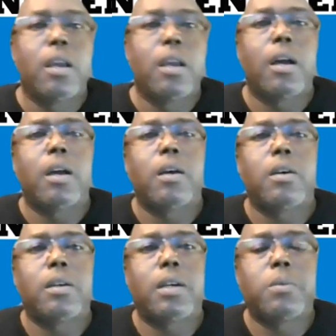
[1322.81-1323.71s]

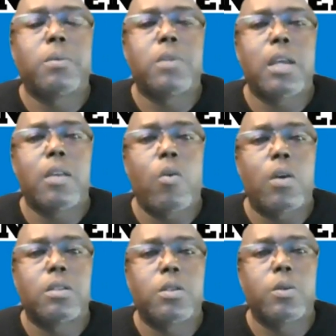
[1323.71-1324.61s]
in
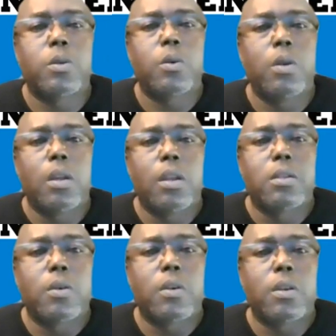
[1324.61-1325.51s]
order to
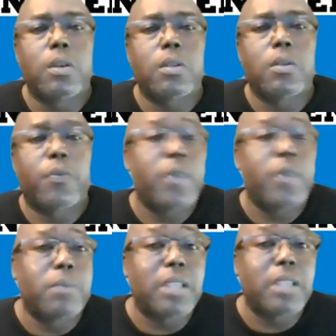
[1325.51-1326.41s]
free
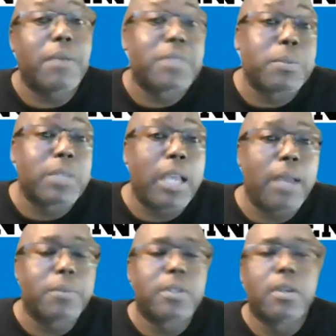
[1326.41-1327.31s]
themselves
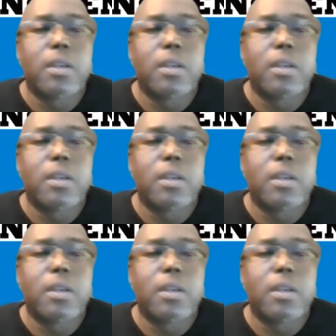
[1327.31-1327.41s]
sometimes.